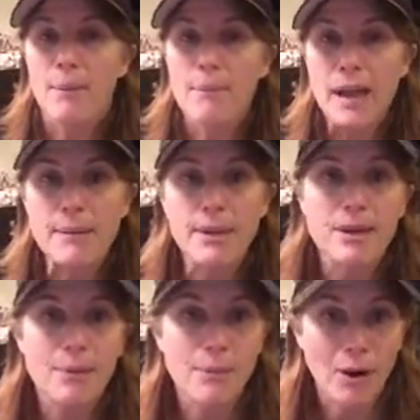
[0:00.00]
maybe
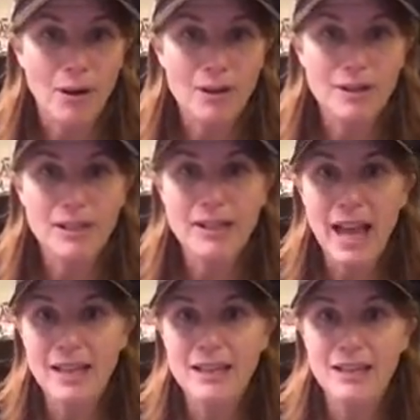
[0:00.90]
your partner is
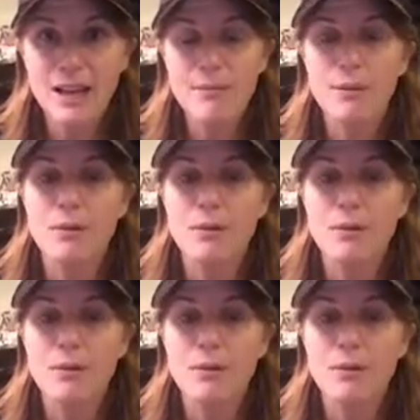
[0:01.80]
acting up,